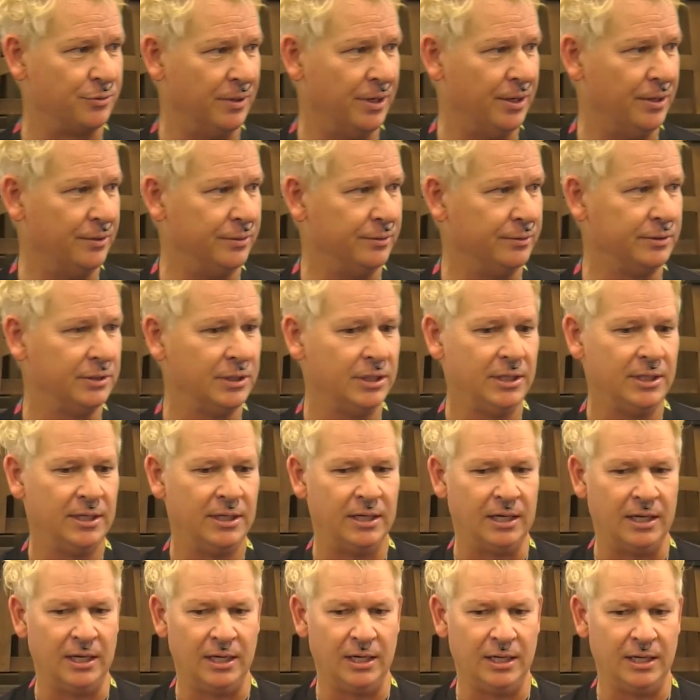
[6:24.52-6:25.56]
grown,
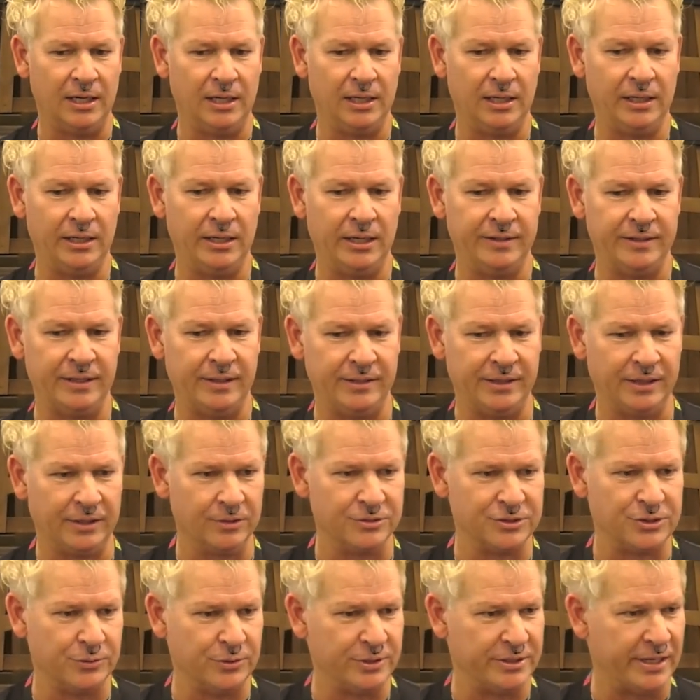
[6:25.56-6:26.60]
and then it
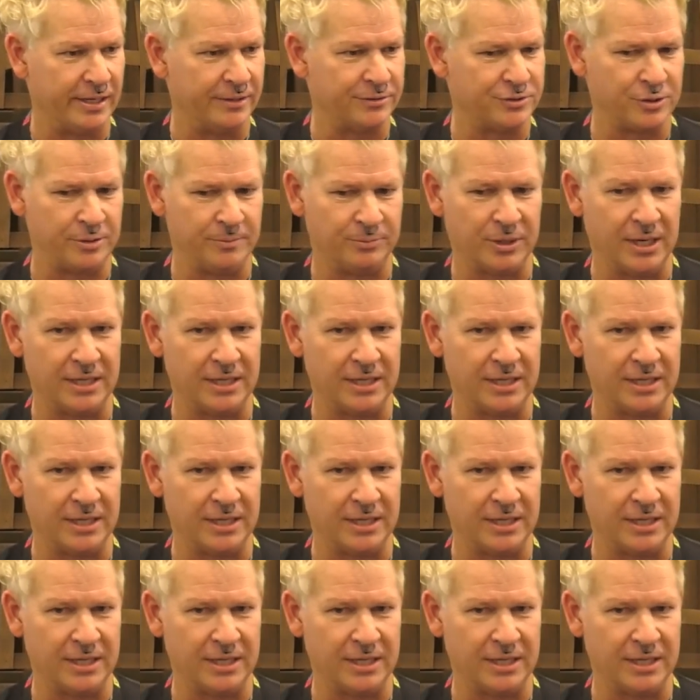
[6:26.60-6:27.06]
goes through a downstream